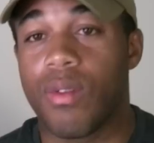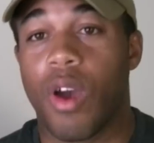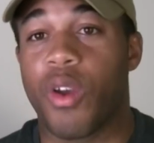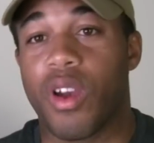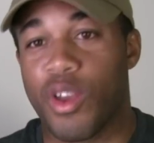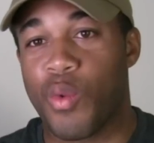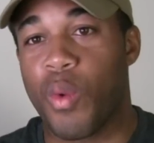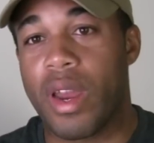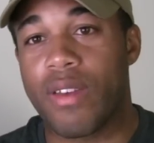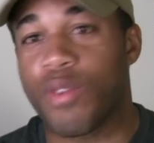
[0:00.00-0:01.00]
Are you
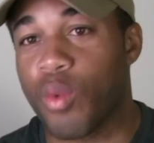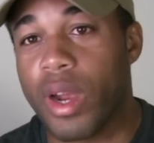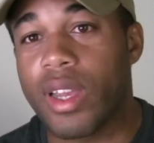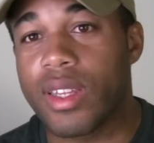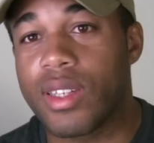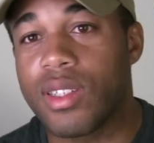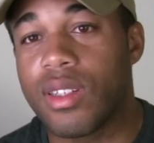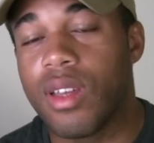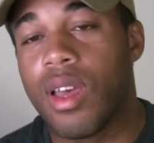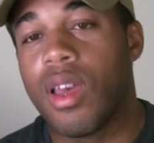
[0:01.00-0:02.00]
waiting for
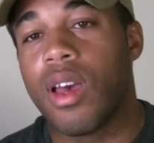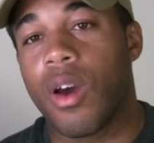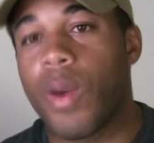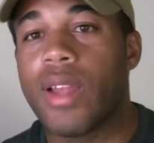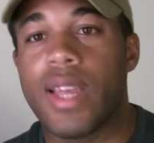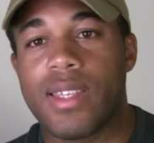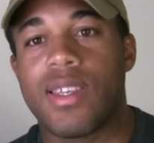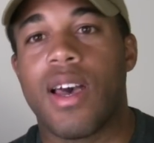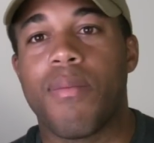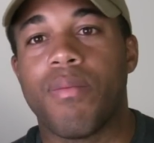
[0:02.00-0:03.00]
recognition? Around that
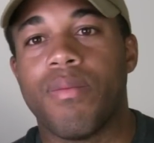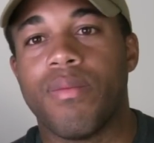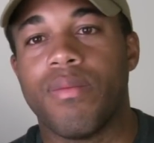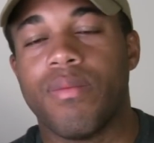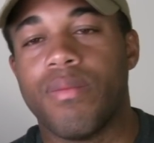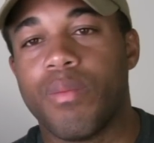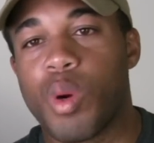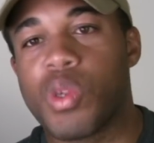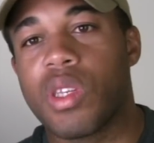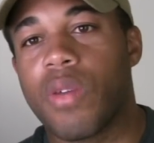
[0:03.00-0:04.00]
time.
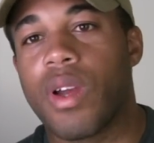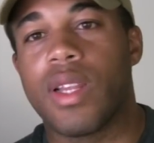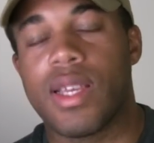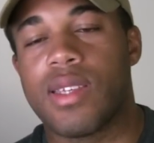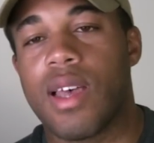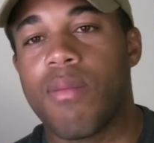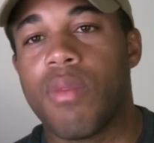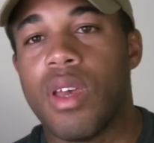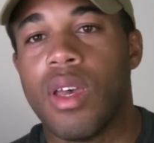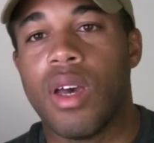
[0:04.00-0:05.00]
Personally, around that
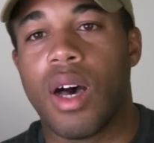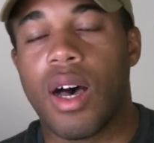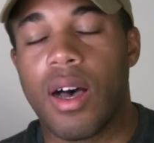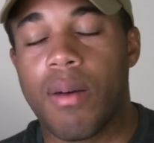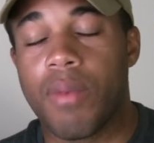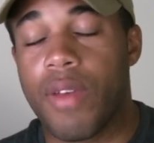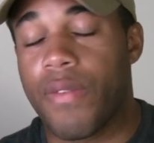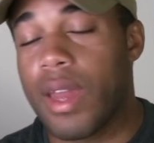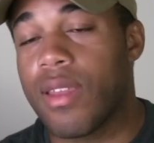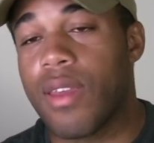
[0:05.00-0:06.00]
time.
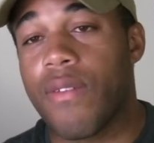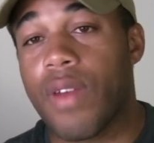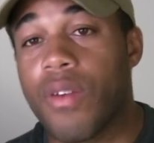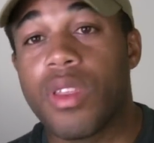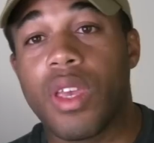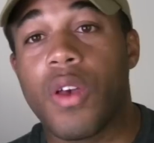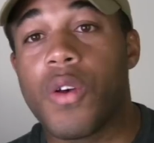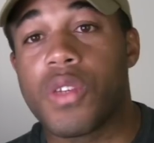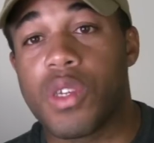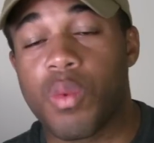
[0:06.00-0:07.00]
If everything
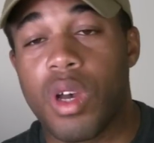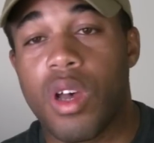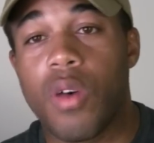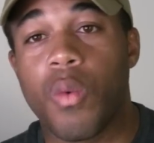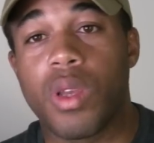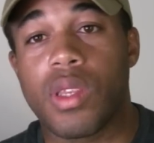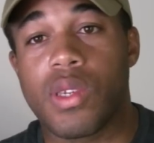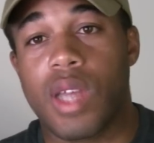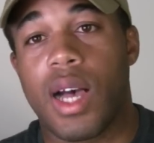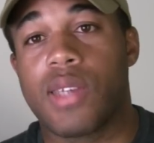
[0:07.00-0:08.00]
goes as well with
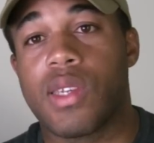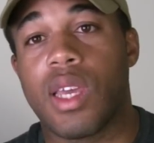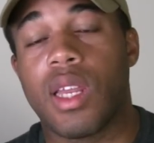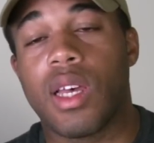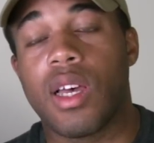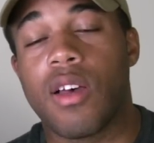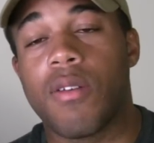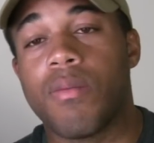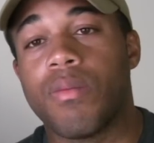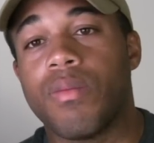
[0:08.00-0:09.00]
stocks
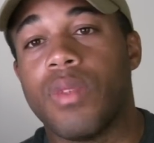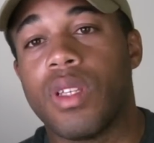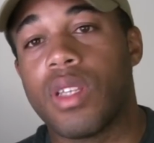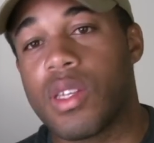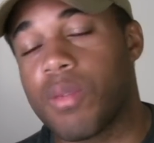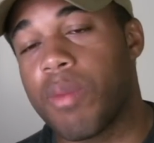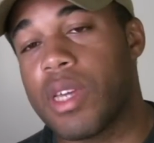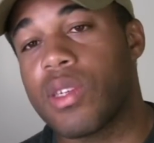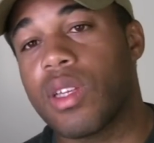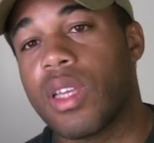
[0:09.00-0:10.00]
and this
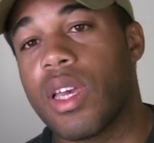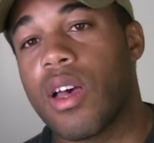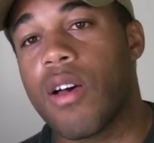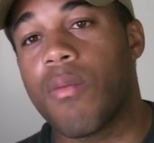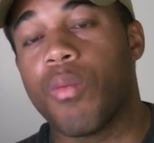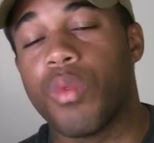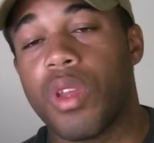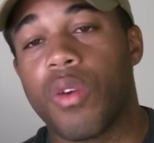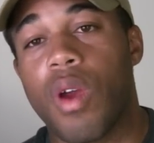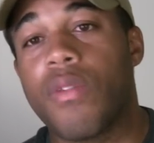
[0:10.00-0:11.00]
basically
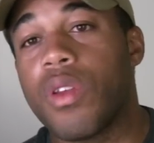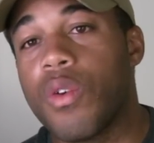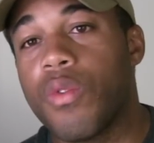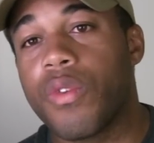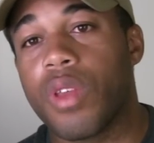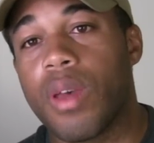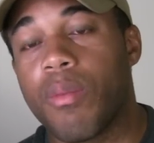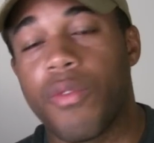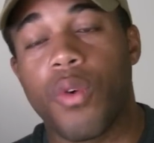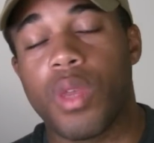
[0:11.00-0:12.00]
their revenue for
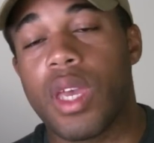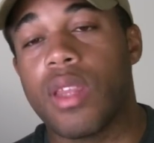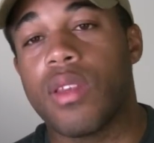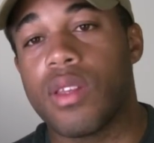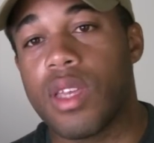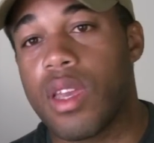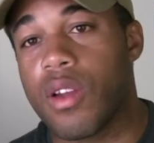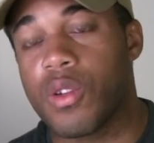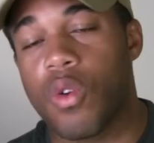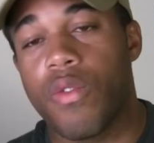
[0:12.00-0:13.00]
before the end of the
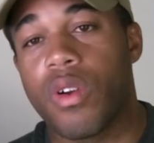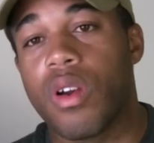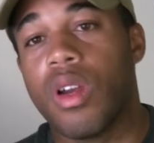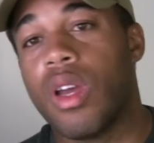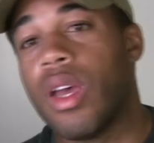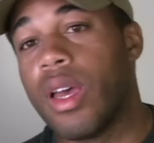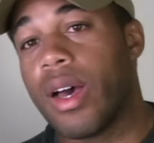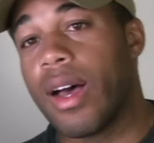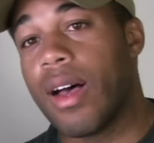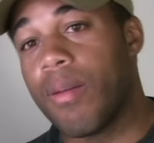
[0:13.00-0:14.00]
year is over,
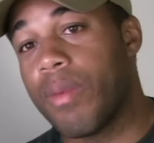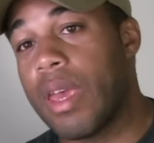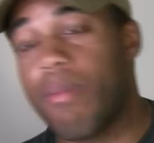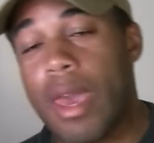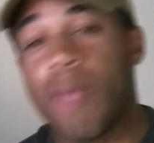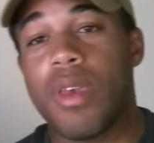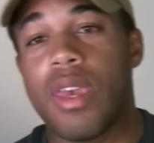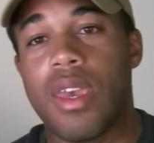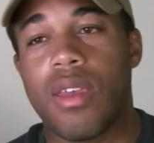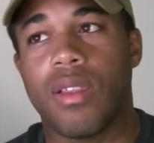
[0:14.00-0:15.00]
it may
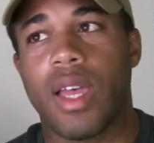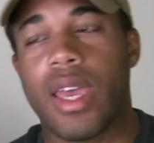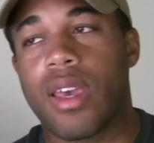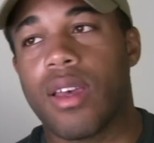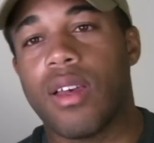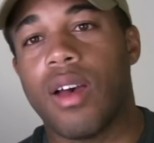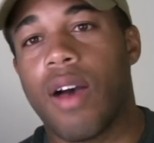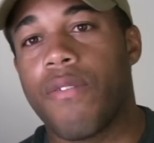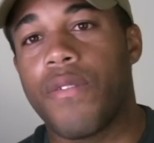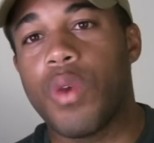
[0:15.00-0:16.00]
be like
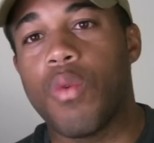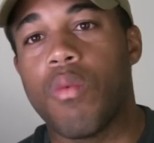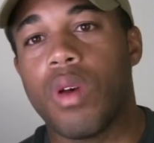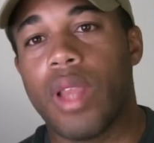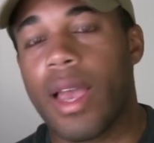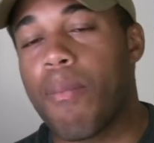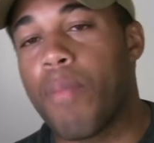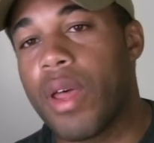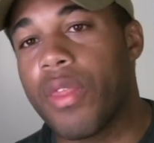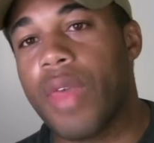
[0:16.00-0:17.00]
a
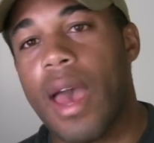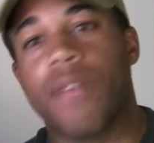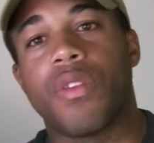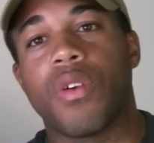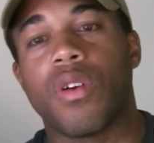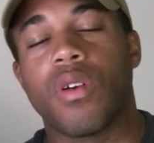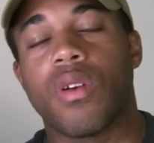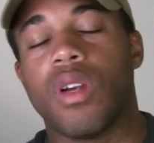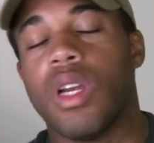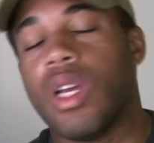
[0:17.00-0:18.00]
month
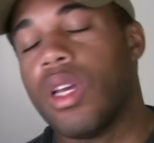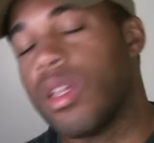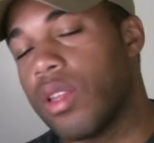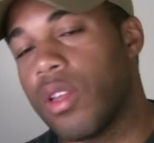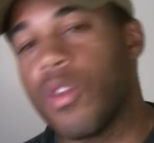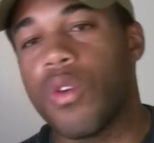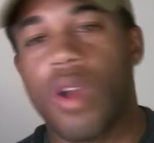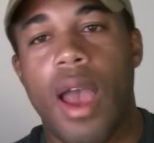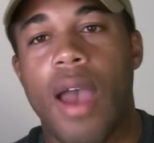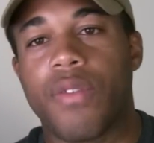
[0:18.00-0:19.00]
after
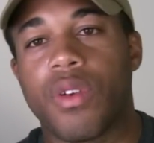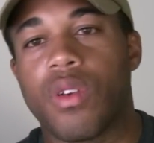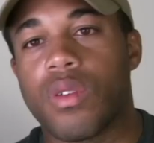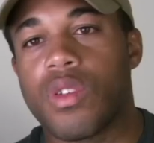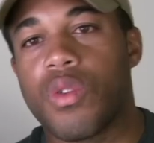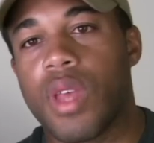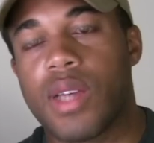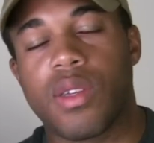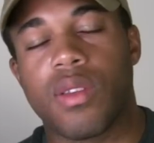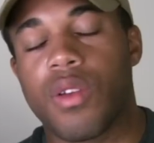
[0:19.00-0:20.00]
after
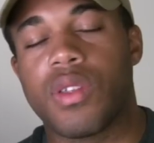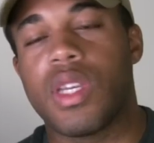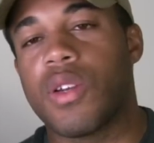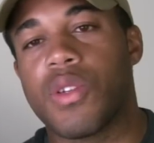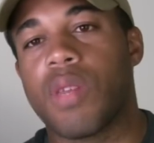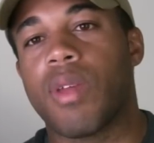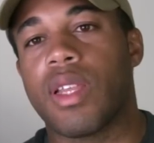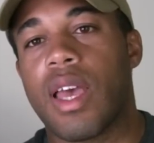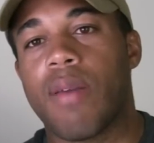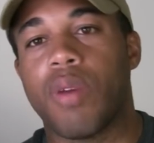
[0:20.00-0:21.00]
2013 or something
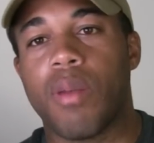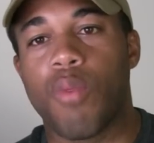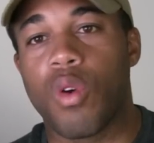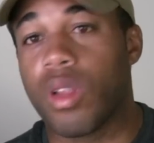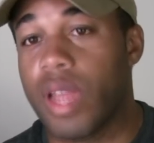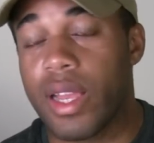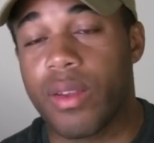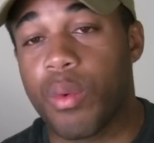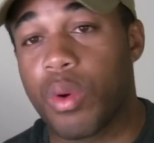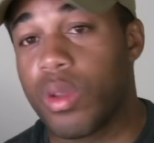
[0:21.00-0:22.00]
like that, but more than
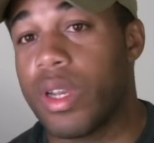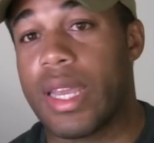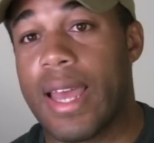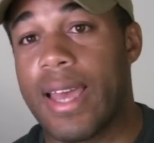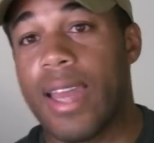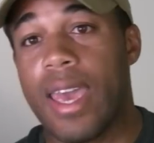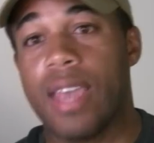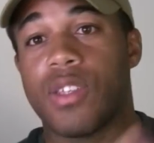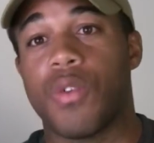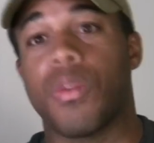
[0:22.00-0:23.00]
likely we're looking at
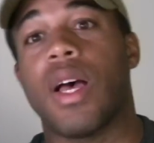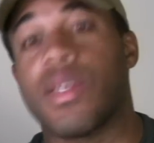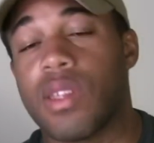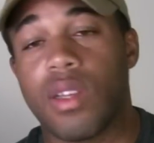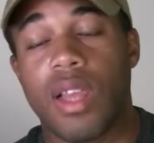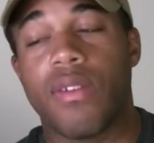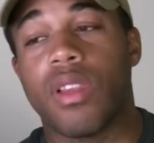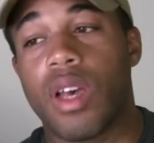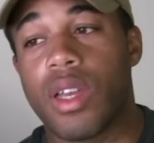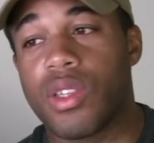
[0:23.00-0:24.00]
a
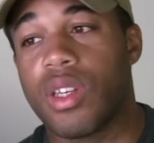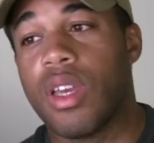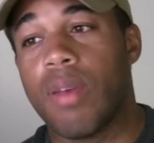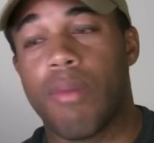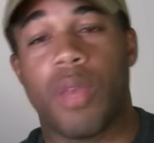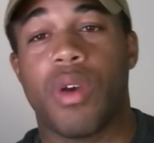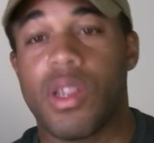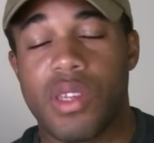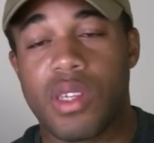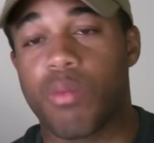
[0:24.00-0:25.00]
2011 launch. By the way,
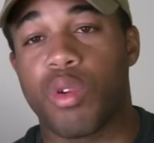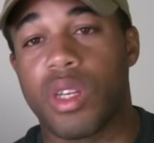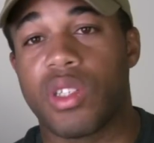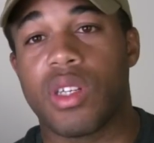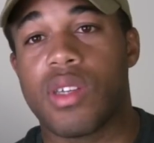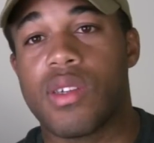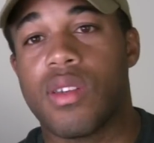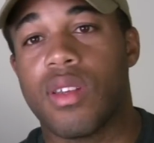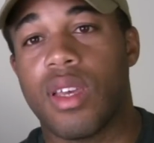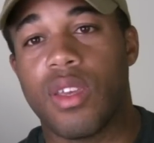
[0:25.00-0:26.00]
this isn't
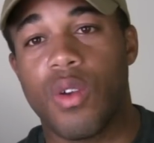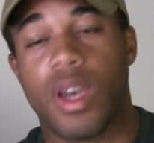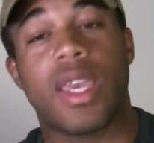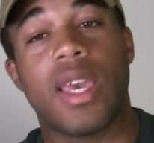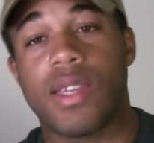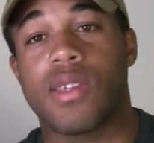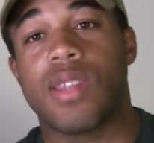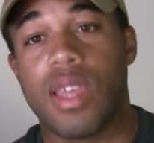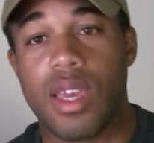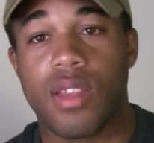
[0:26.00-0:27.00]
predictions. You know I can't
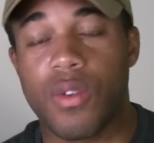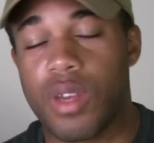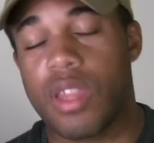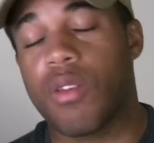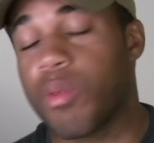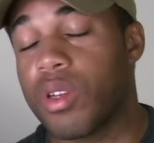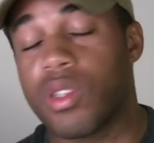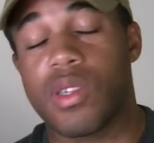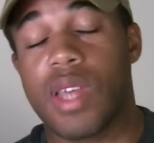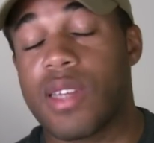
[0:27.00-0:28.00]
stand doing E3 predictions.